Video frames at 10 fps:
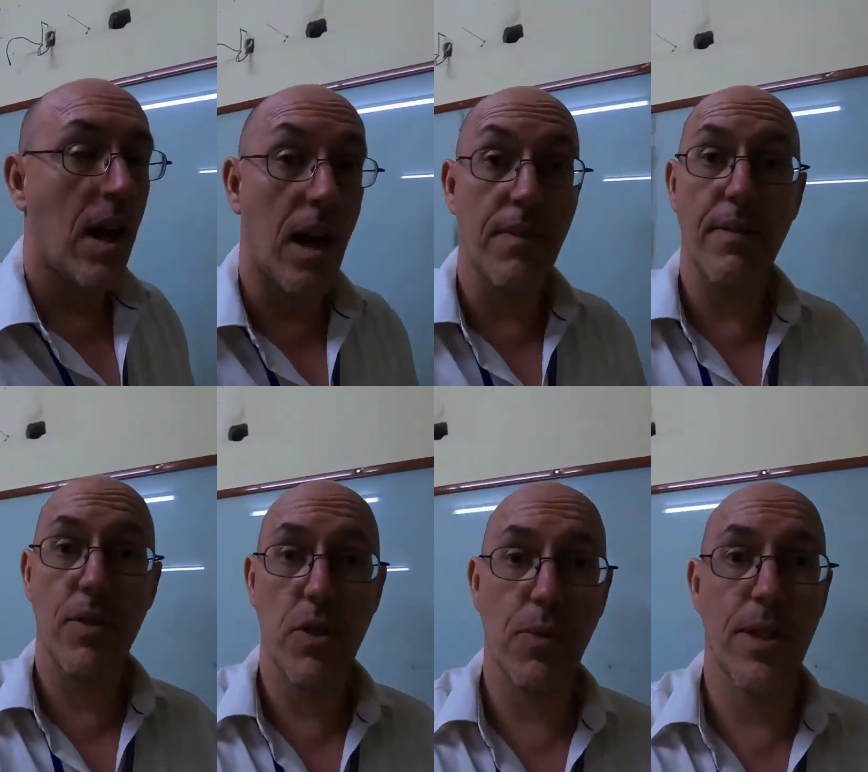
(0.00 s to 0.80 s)
I've never
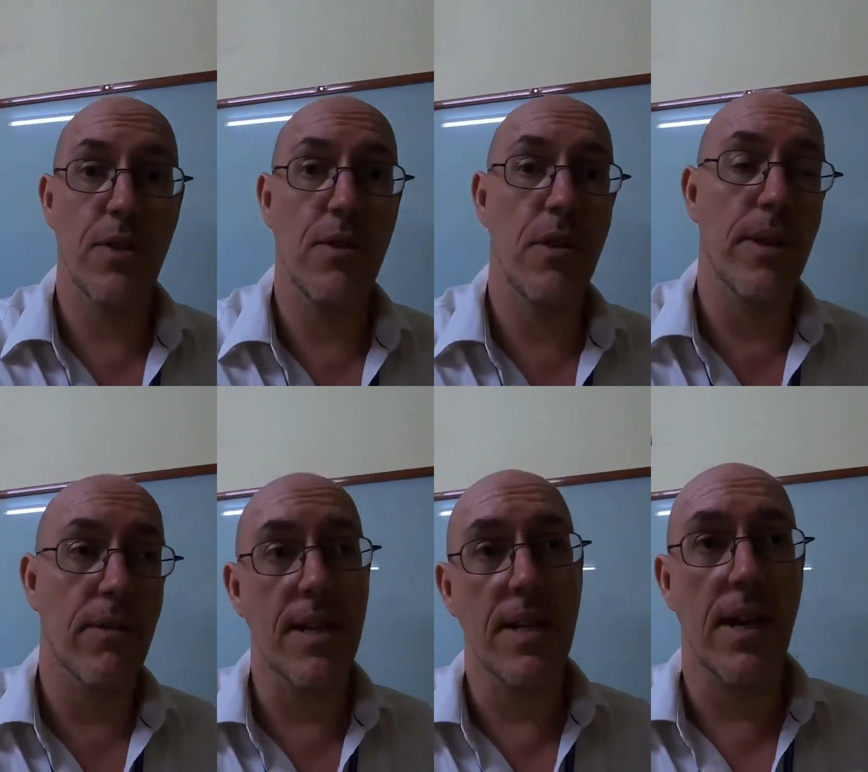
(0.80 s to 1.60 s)
taught it to you in
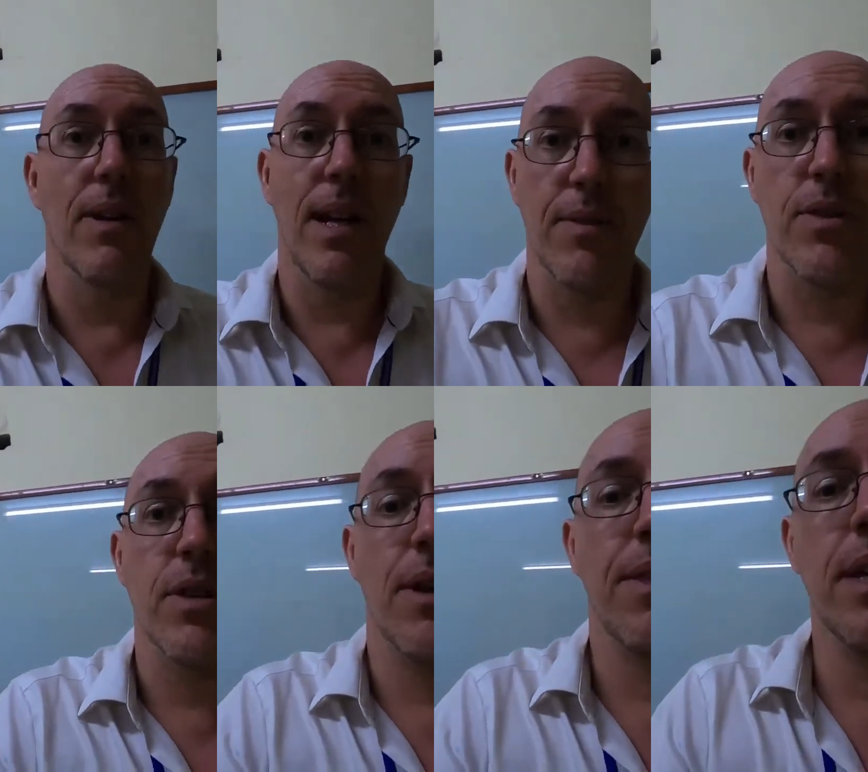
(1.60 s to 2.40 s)
grade 10 or 11,
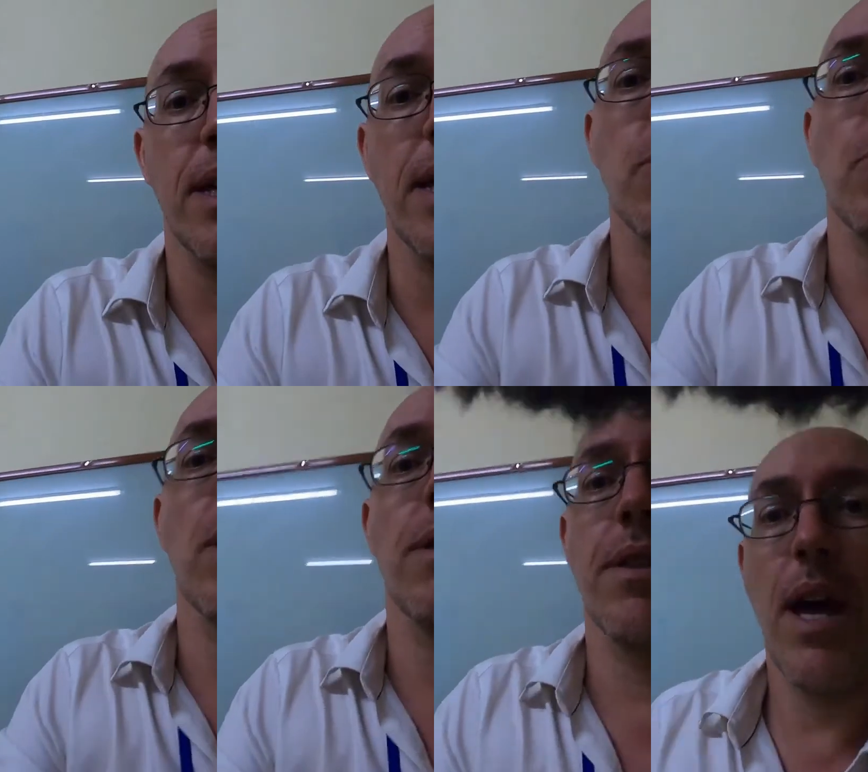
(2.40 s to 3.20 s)
so I think it is
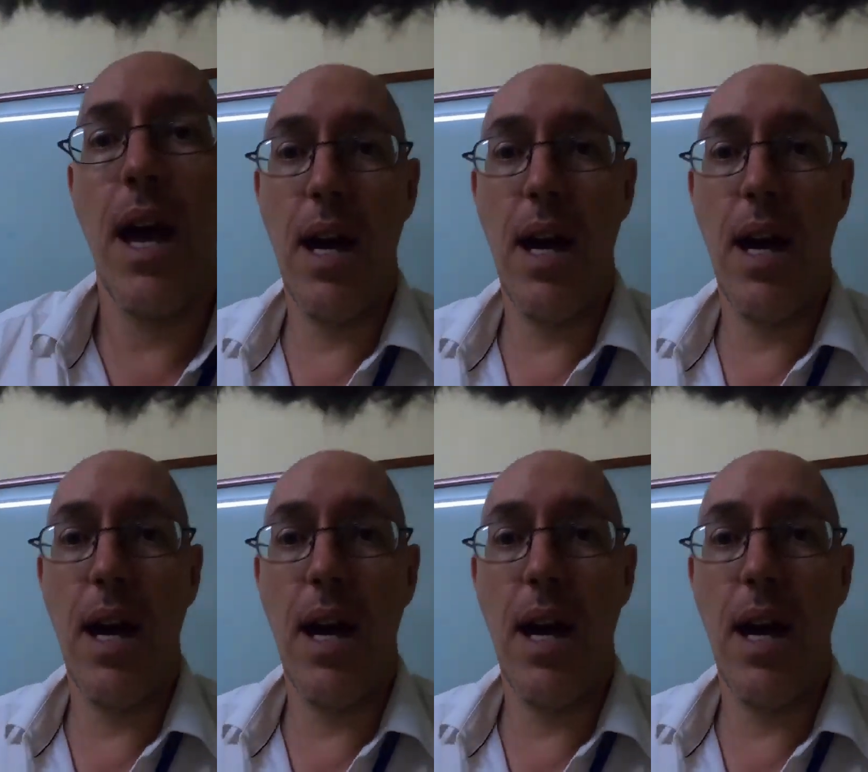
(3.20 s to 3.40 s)
worth